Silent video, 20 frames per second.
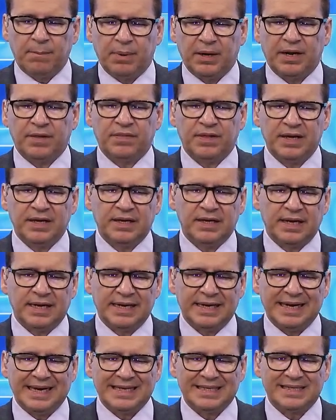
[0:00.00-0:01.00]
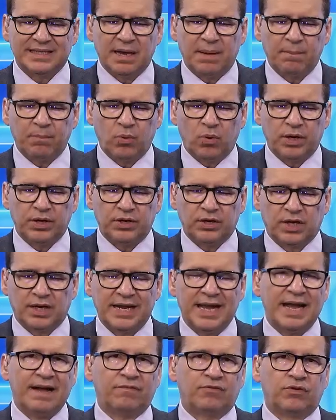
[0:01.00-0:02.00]
But I think at some point you're
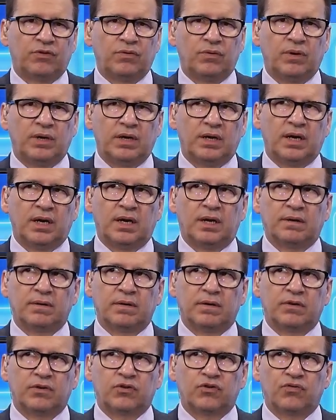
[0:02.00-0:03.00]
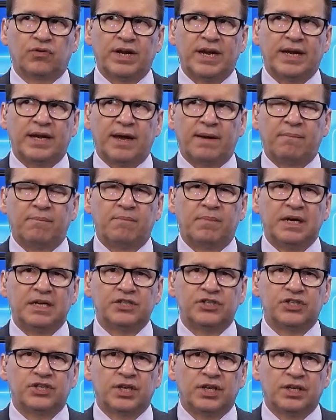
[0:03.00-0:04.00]
going to have to create a
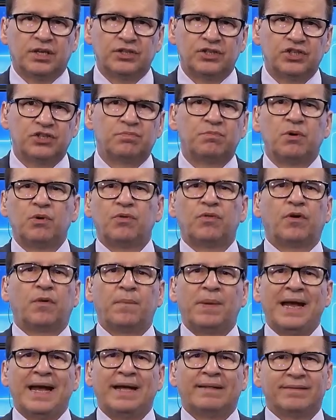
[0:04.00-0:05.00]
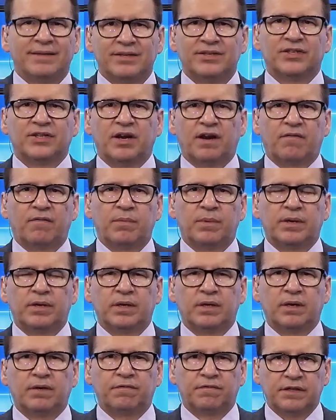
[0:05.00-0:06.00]
much smoother path. This is a government
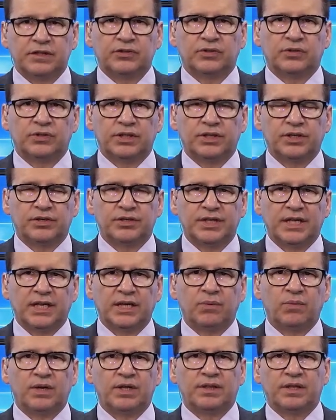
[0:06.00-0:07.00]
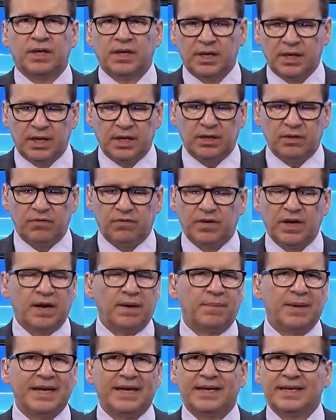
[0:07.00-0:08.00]
official that you're dealing with. You've got
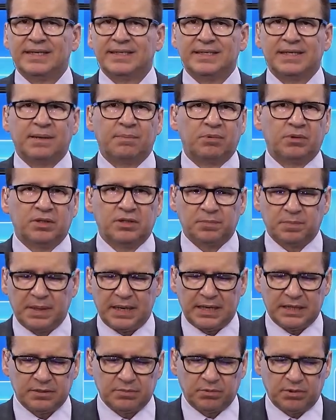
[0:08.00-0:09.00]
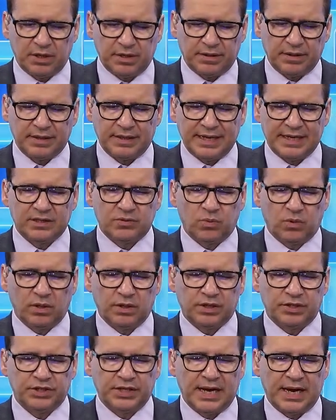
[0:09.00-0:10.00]
to make it as simple as possible, and I think that's one
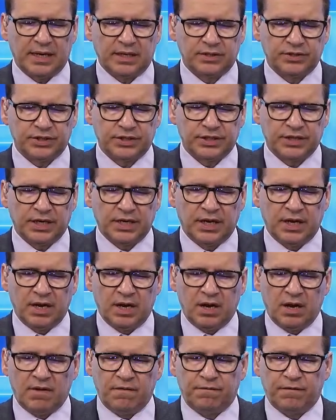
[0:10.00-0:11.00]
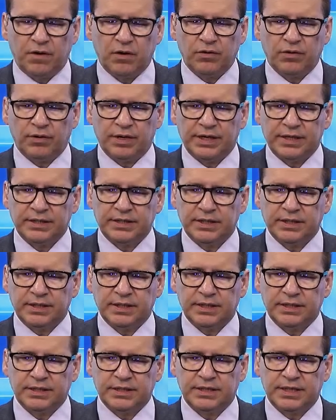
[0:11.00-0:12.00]
of the challenges. Further into
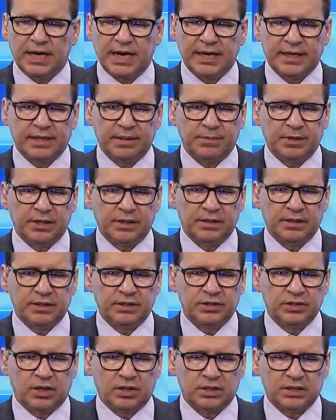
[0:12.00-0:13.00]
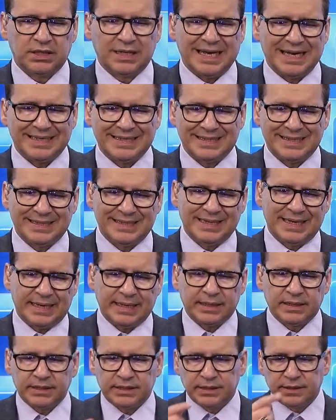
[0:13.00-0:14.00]
this document, this is our slide
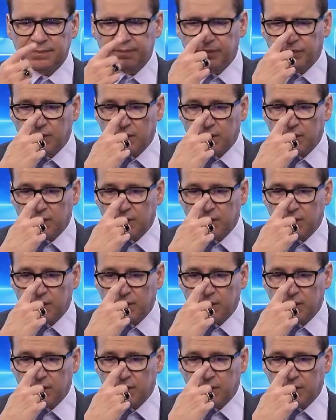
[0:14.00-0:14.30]
six.